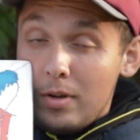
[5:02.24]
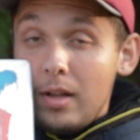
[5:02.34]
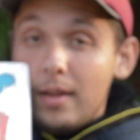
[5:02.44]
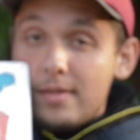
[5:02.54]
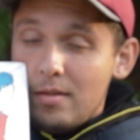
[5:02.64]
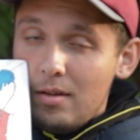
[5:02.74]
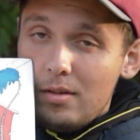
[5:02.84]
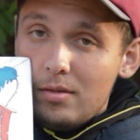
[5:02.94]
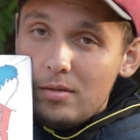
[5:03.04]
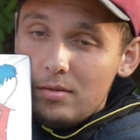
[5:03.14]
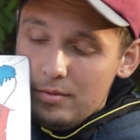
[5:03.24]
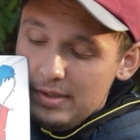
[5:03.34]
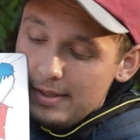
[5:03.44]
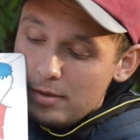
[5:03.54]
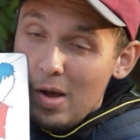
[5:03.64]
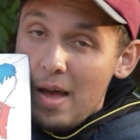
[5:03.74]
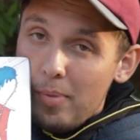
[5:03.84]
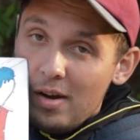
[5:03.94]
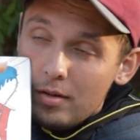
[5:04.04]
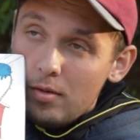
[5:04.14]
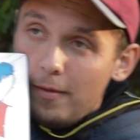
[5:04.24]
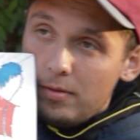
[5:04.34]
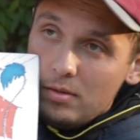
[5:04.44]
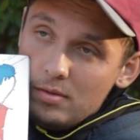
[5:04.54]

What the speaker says: what it is. It's a square paragraph.